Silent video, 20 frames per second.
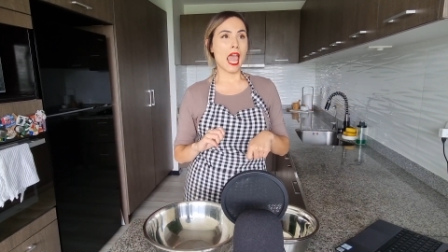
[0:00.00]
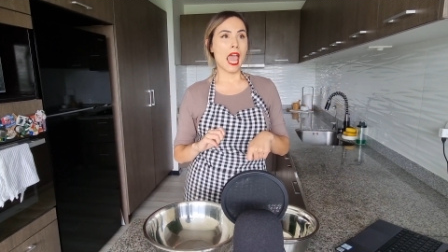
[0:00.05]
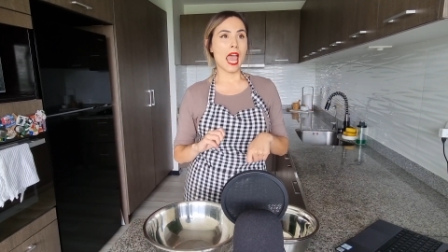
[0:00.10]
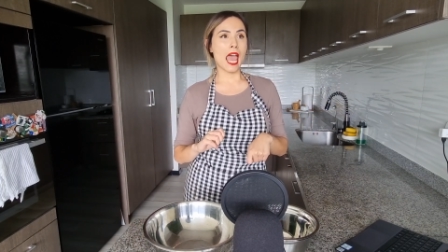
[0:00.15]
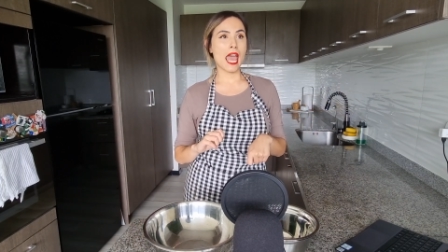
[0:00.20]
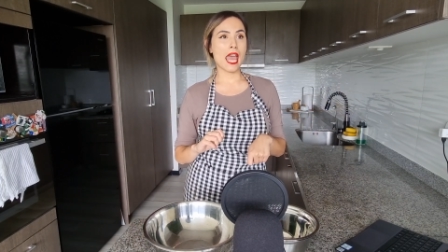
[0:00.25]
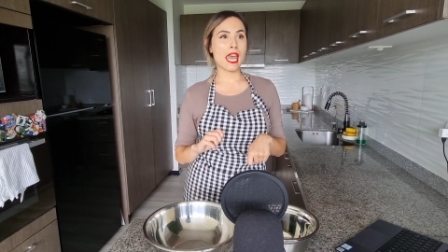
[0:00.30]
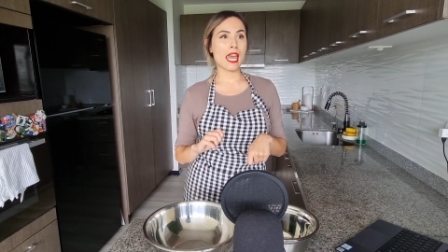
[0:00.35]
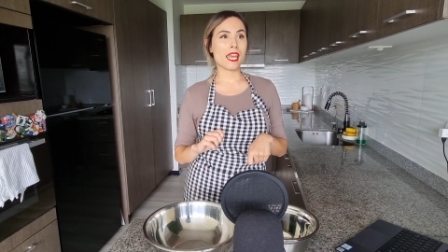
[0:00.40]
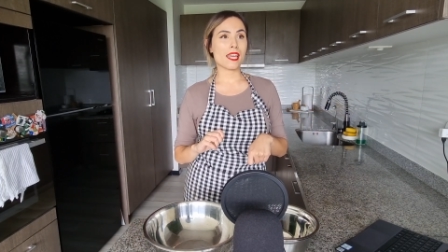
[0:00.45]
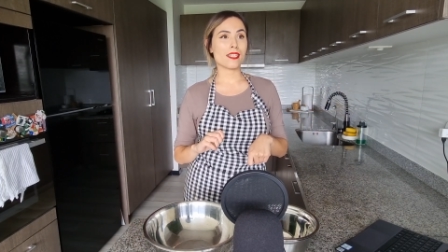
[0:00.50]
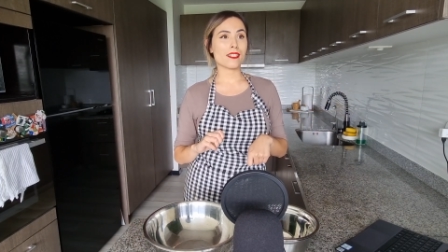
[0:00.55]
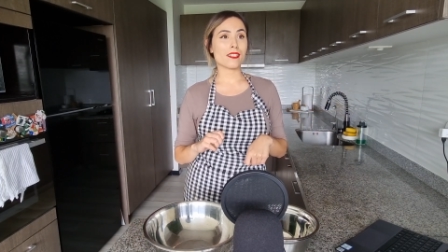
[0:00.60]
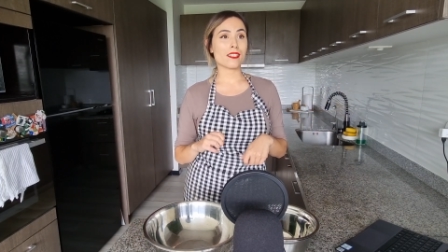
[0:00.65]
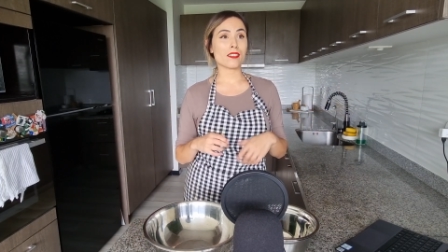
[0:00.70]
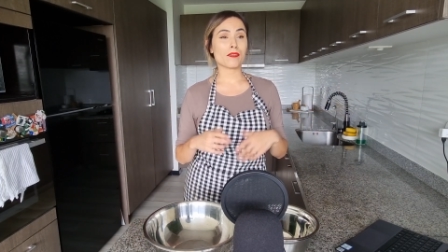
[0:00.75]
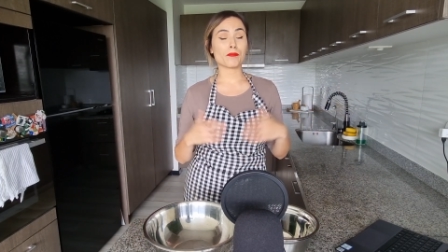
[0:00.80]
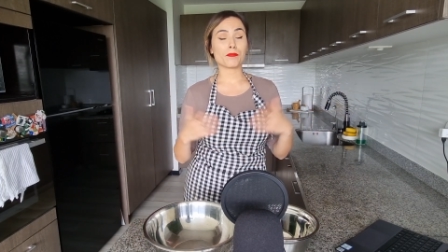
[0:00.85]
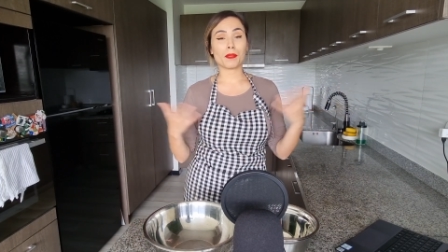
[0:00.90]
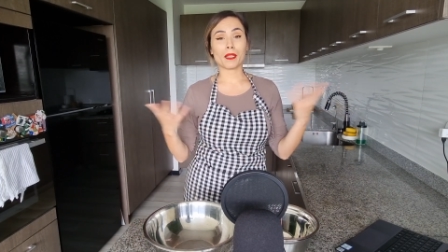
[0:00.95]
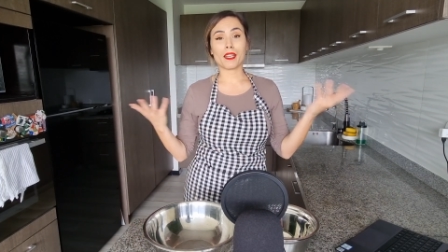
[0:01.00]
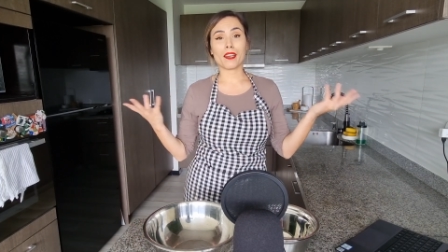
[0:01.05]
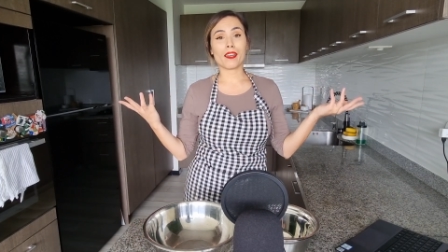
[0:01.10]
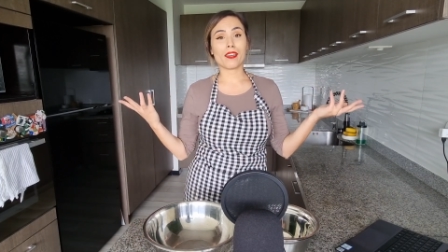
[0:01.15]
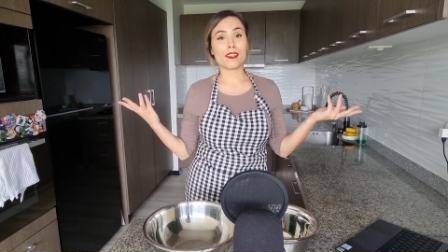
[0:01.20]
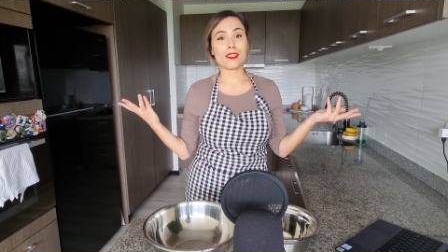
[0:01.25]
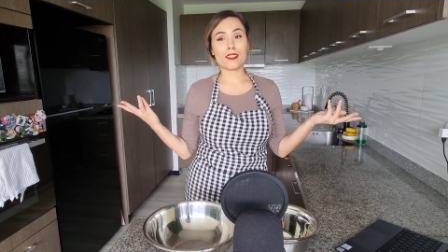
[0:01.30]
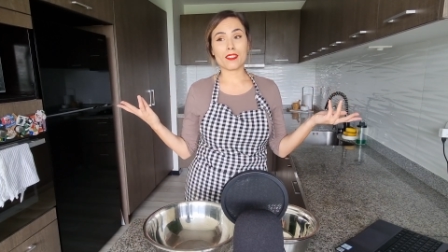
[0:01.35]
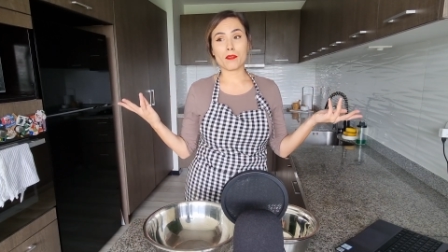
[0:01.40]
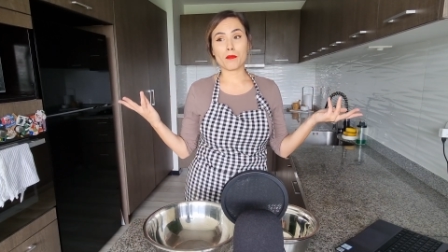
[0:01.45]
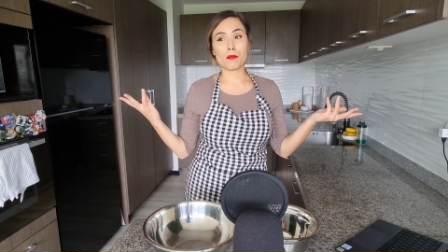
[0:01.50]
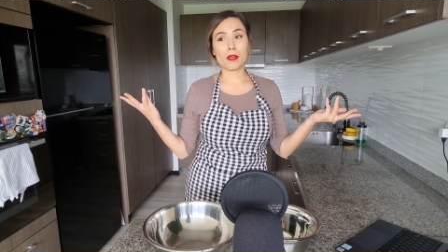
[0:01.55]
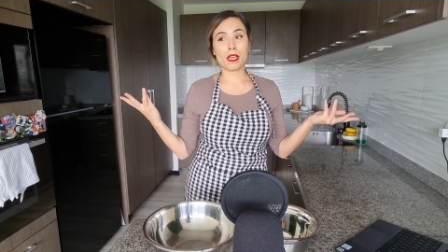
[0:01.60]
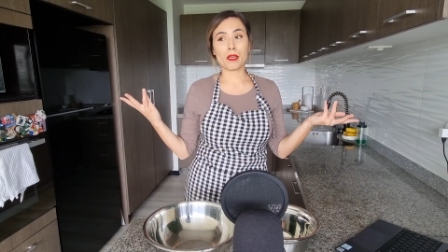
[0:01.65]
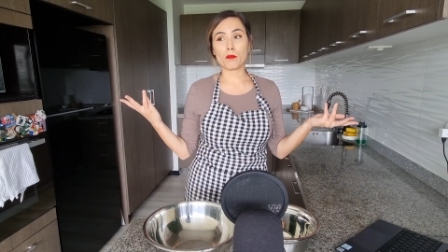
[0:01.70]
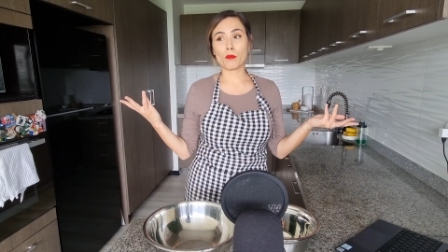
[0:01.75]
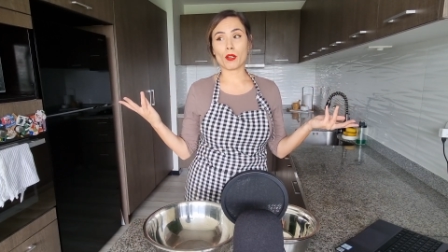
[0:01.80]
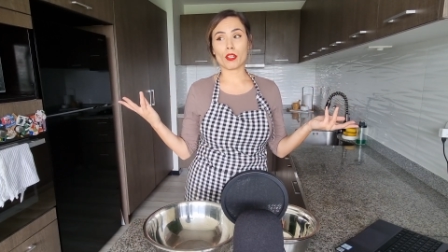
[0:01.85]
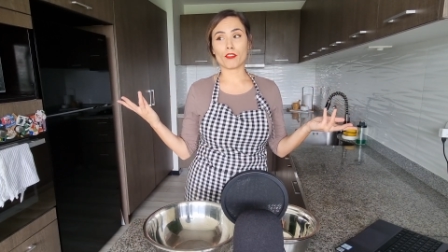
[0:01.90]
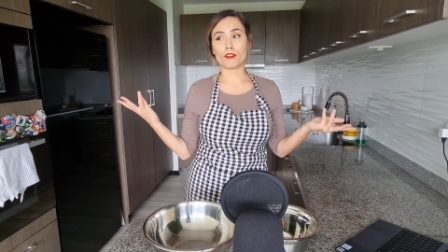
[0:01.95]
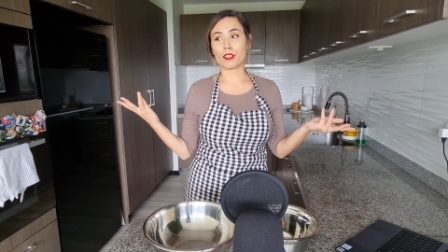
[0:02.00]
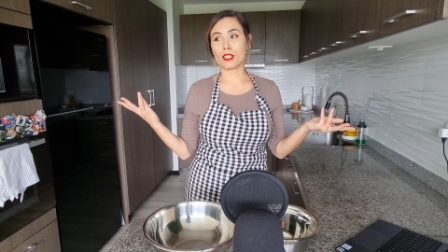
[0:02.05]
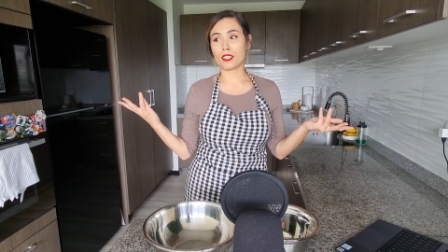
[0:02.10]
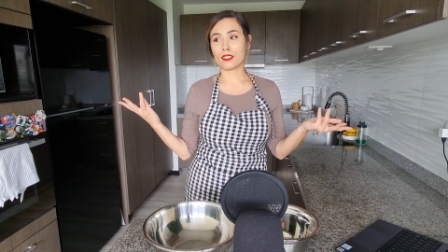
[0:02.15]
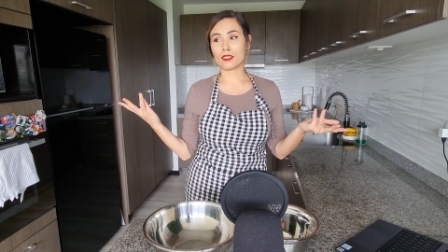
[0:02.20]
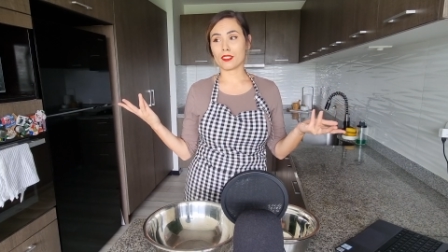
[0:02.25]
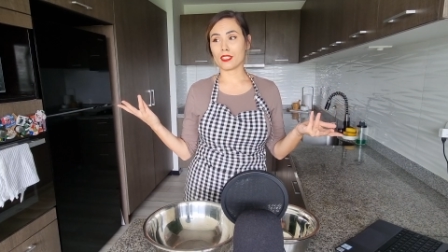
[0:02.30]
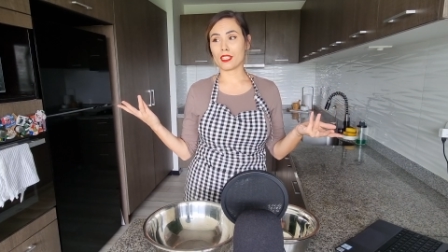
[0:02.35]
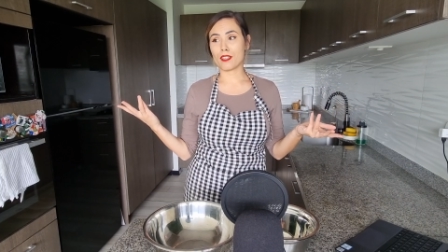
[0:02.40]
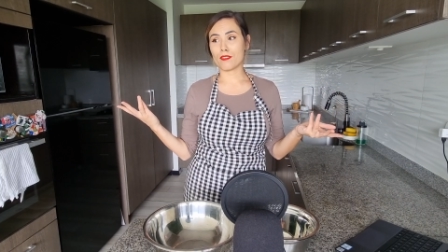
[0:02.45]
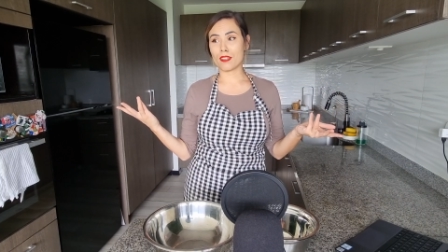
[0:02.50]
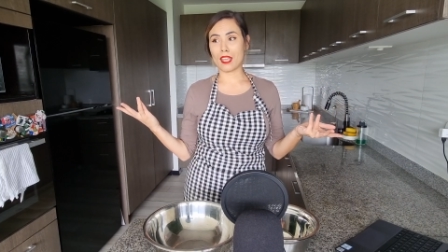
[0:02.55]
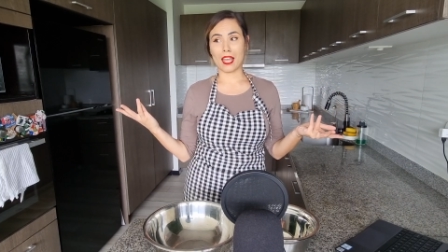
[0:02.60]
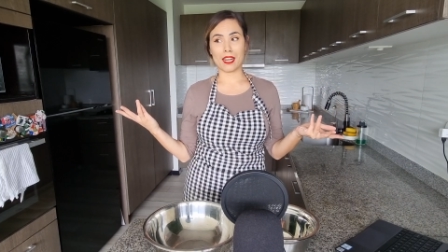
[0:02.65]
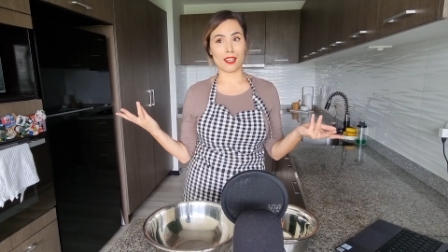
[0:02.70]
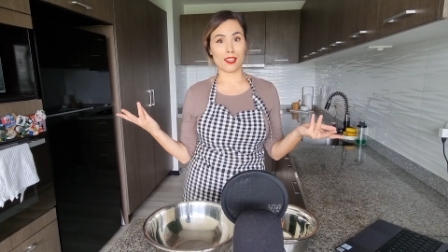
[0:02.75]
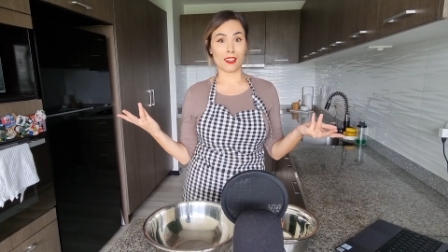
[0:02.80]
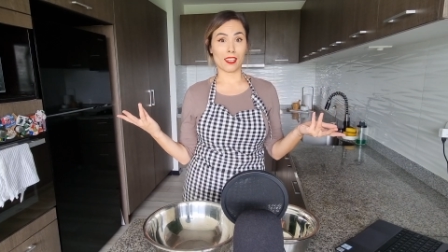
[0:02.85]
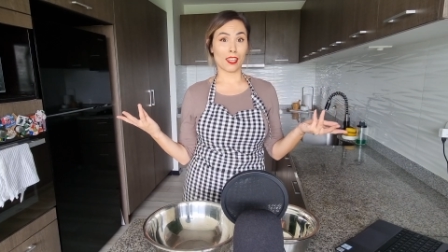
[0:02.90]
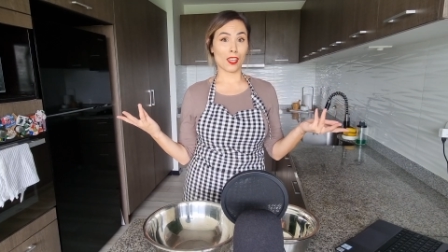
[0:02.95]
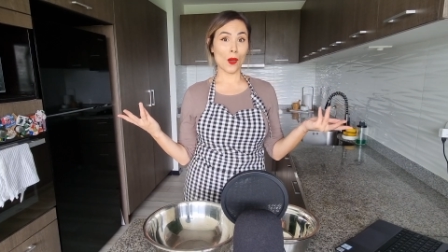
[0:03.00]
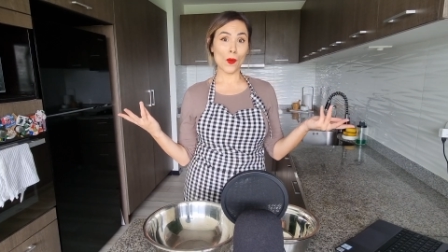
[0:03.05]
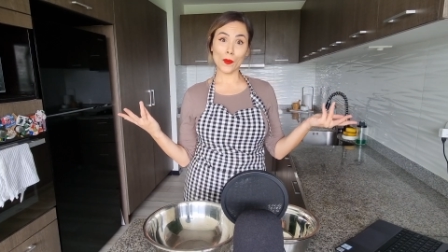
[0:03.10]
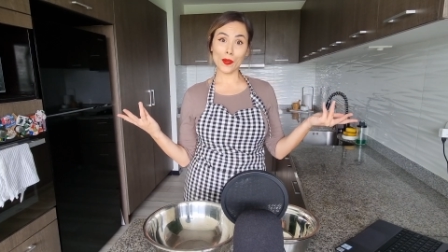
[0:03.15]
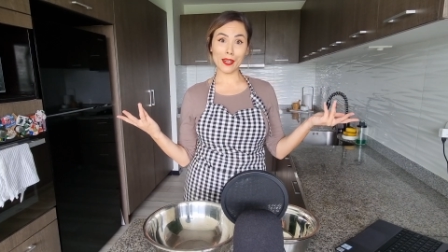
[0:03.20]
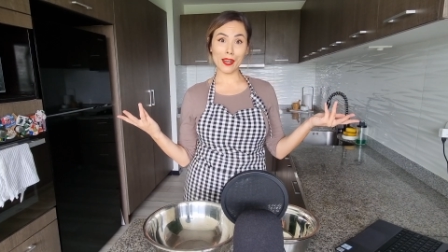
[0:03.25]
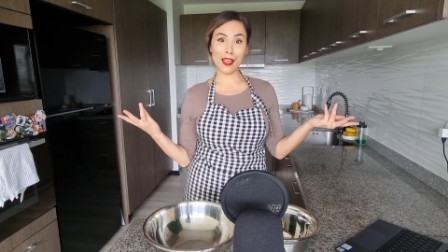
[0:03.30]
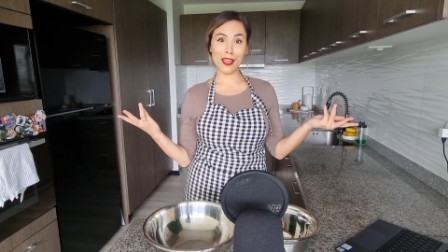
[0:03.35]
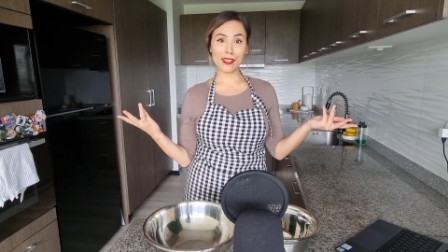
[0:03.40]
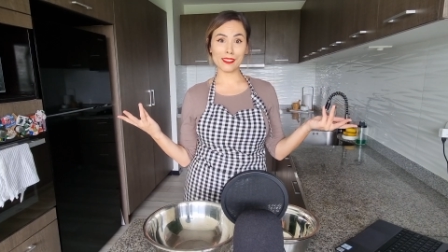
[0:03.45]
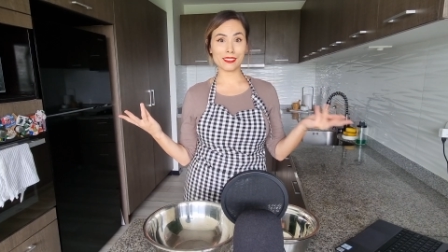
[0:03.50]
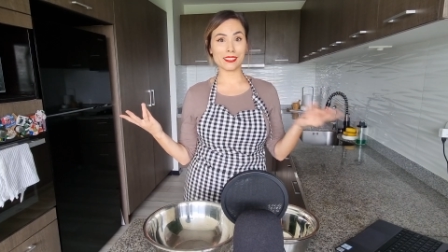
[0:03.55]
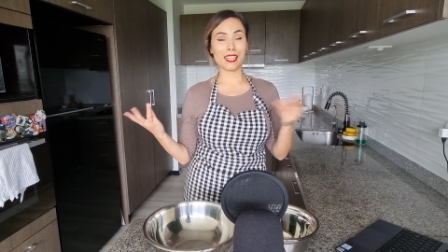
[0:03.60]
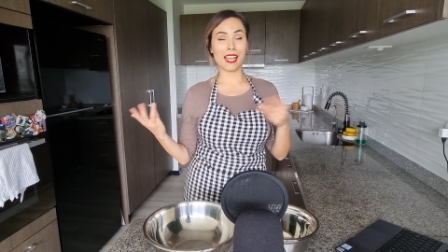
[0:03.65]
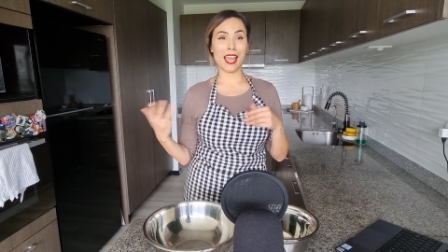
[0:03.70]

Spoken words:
and because my boyfriend loves anything coconut